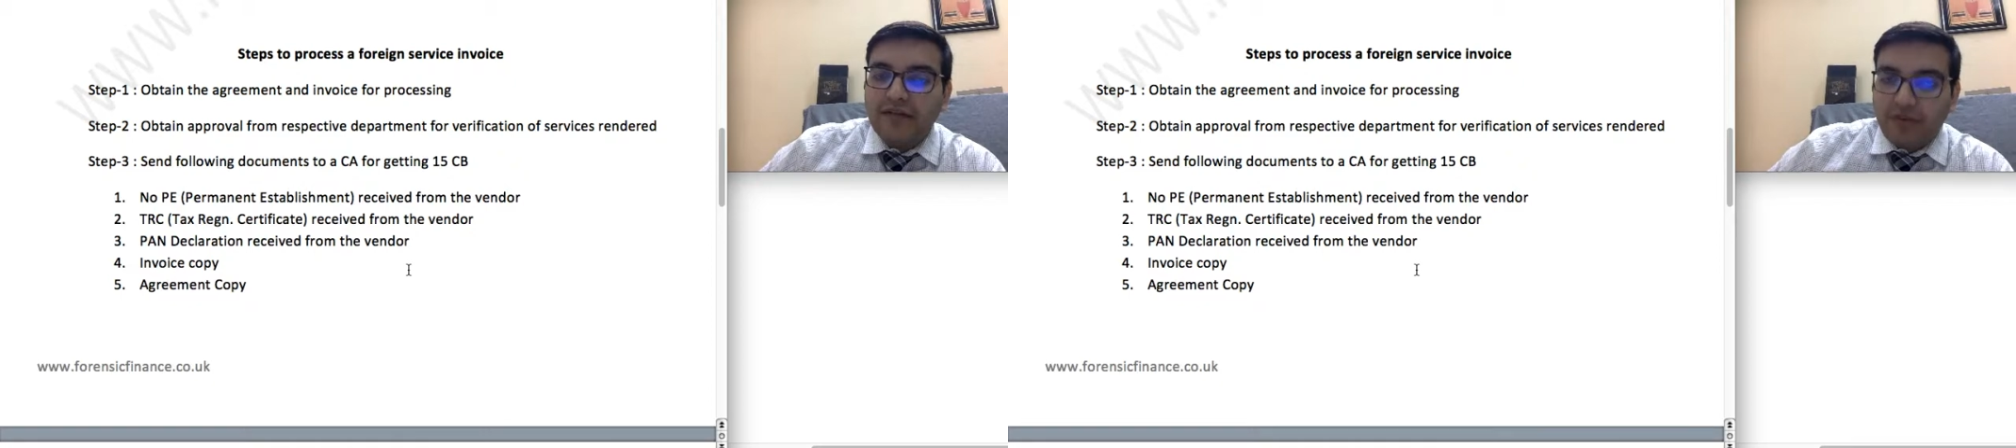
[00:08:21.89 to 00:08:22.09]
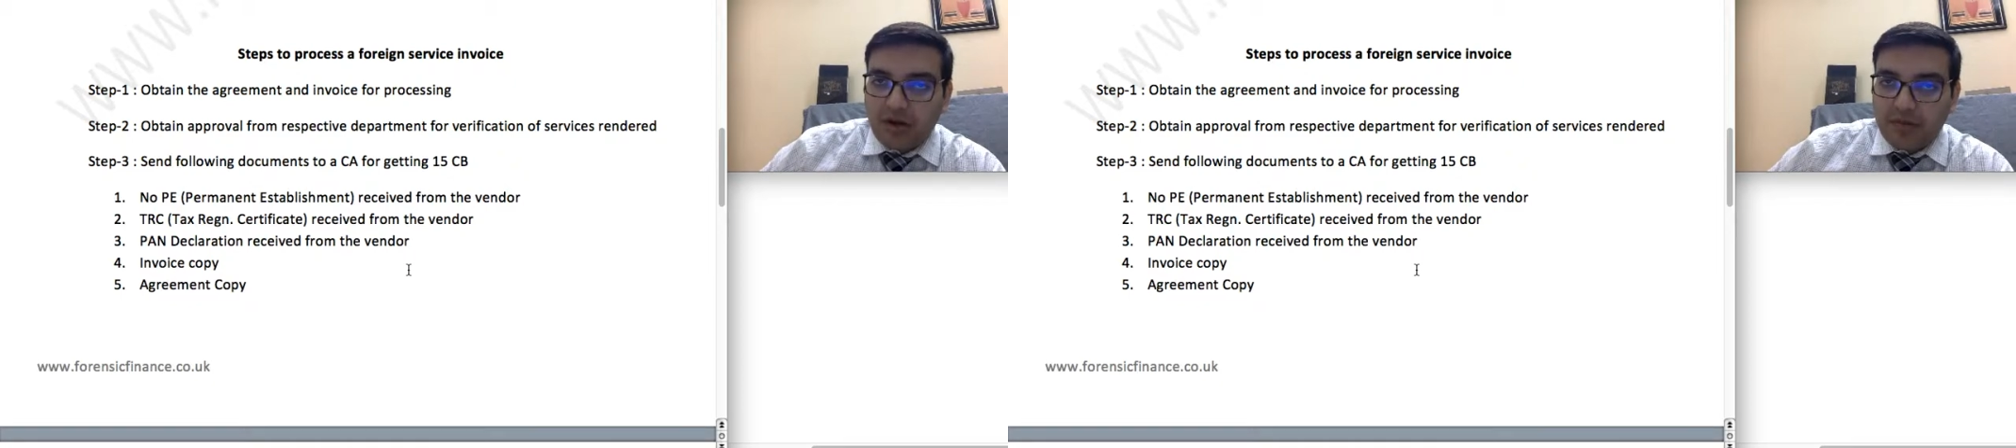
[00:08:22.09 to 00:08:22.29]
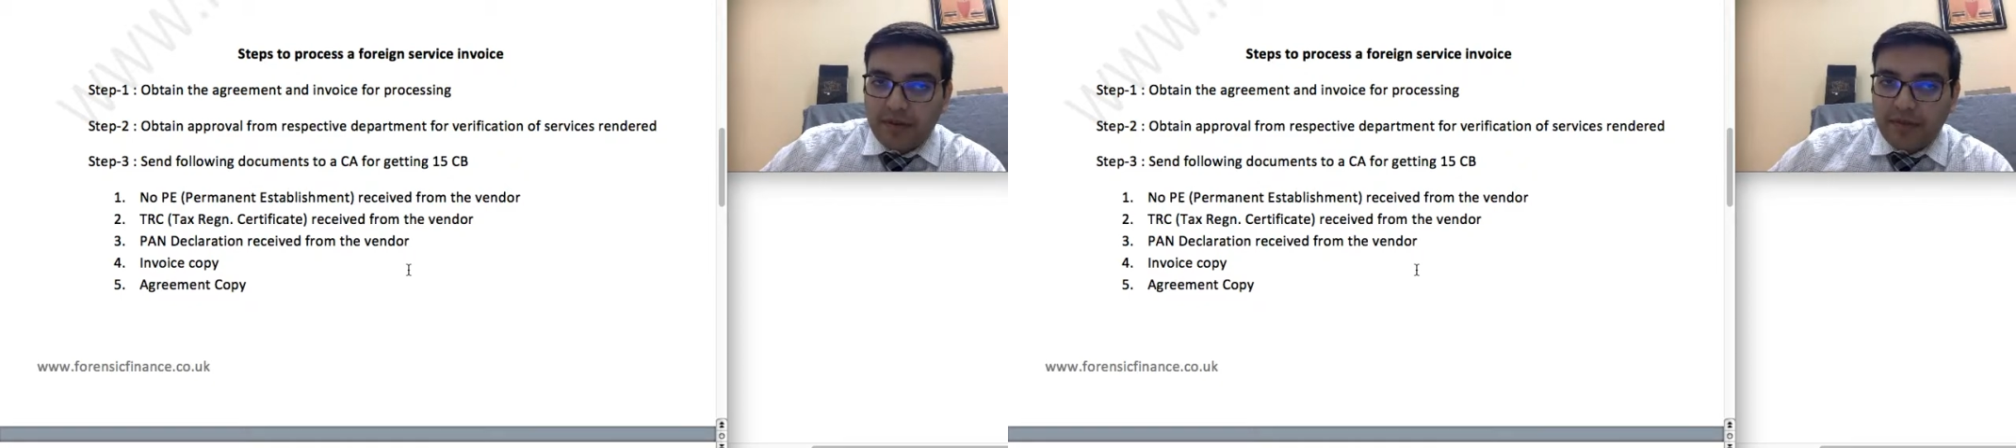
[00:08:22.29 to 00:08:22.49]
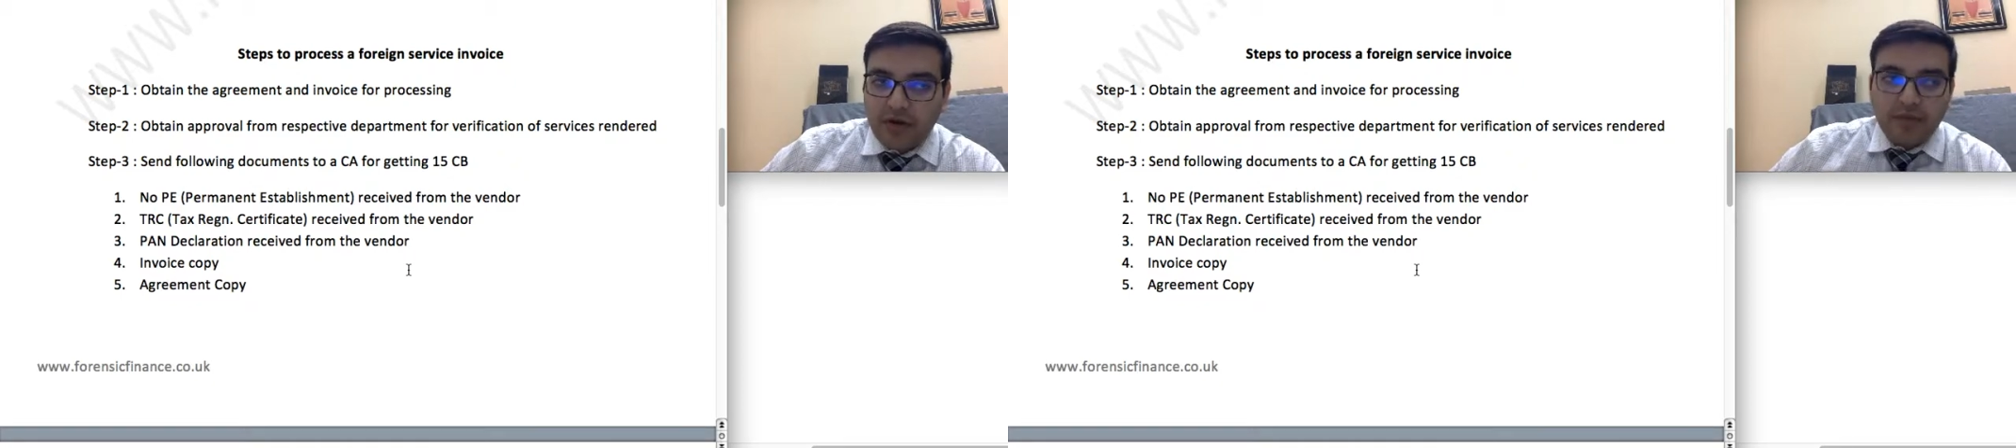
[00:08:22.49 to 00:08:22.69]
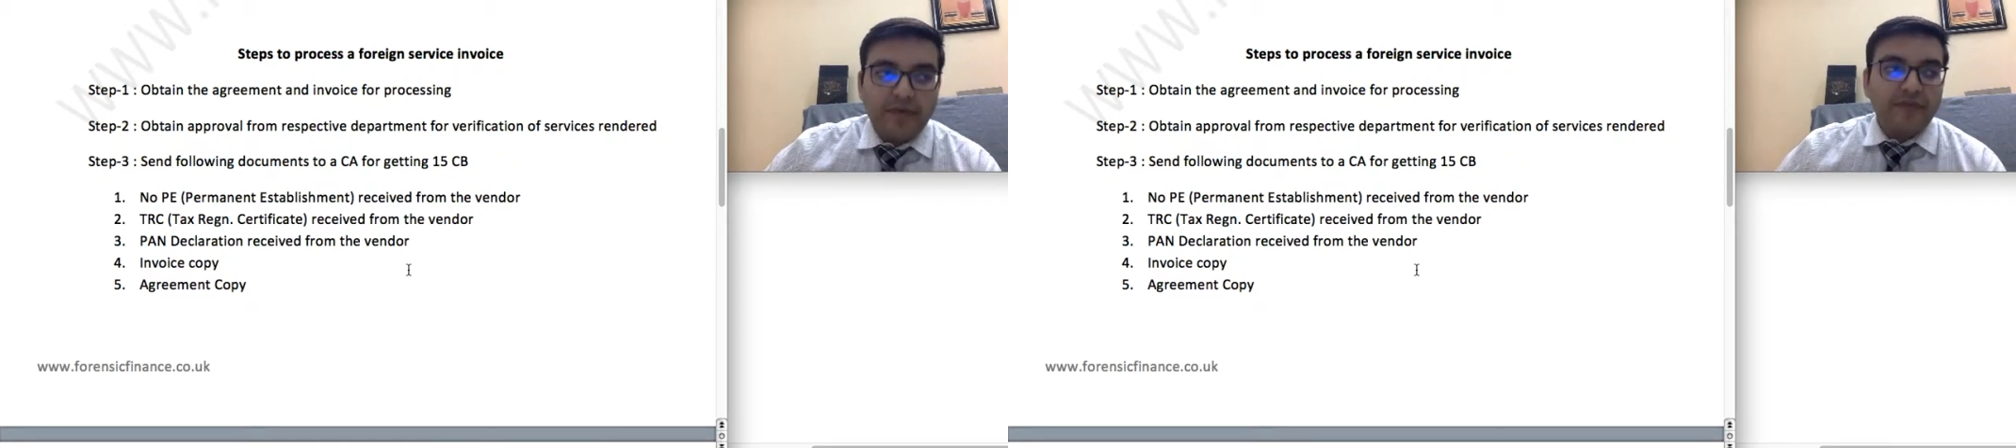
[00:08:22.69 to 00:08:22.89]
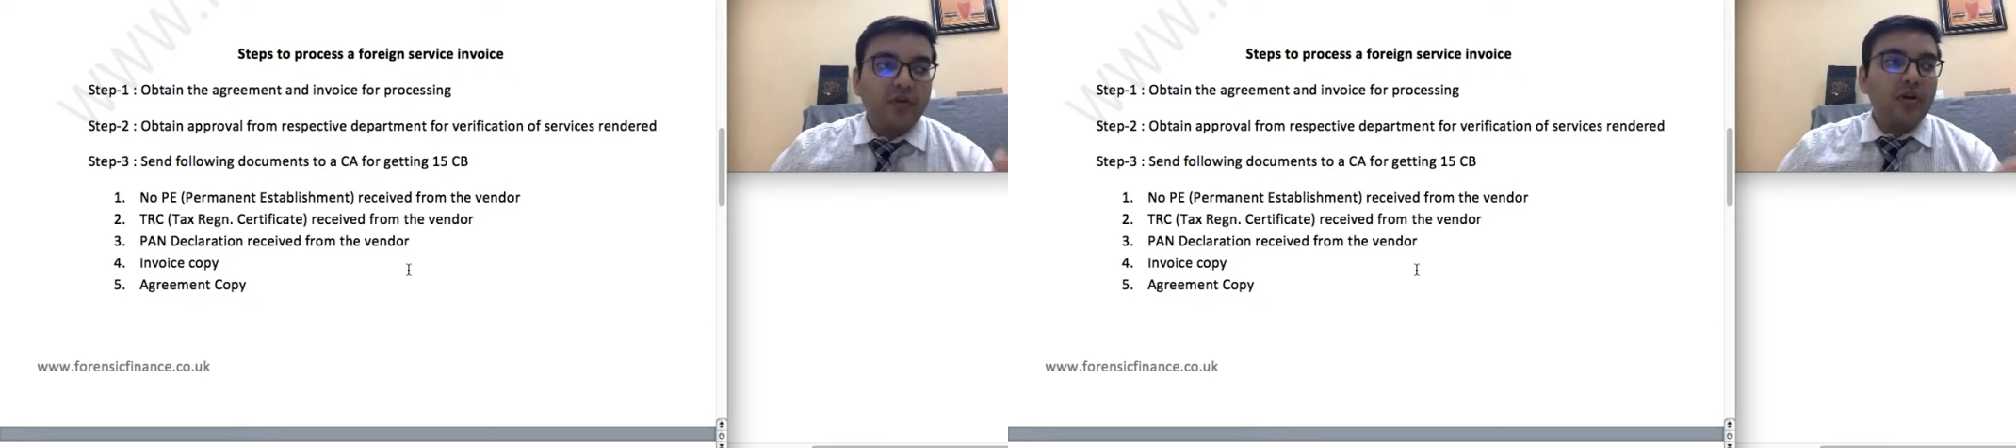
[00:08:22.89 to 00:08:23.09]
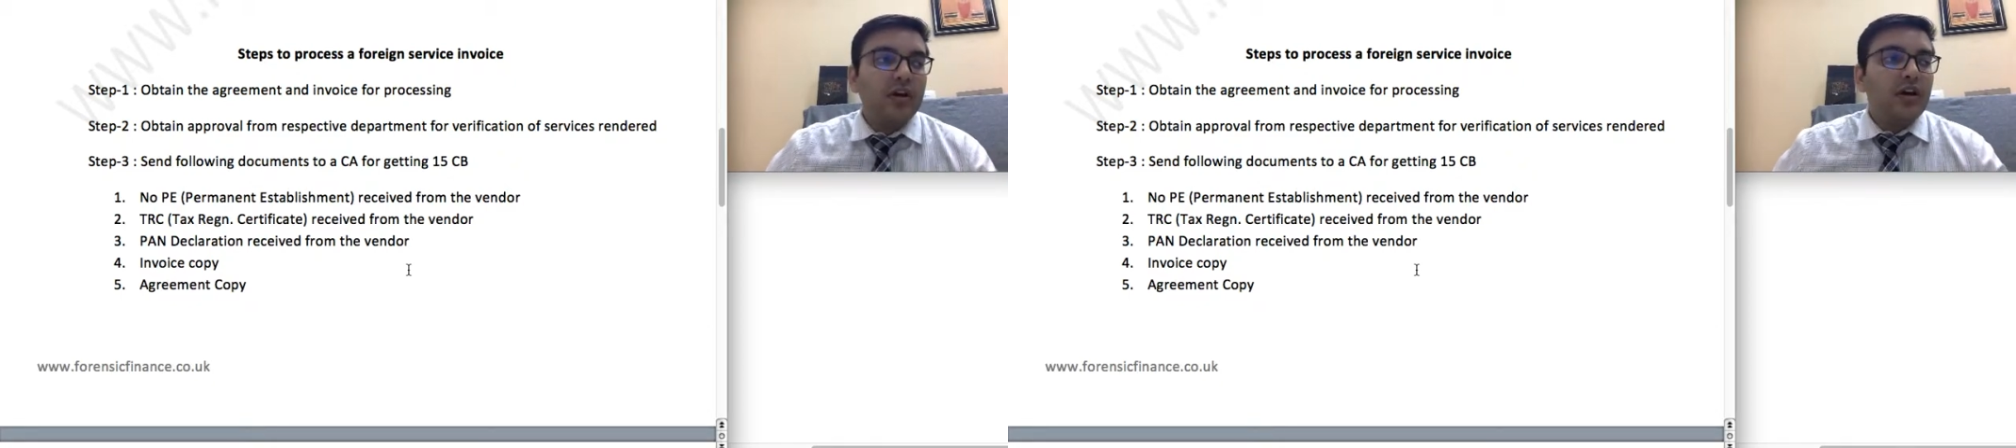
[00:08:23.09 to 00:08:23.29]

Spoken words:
foreign payment, or before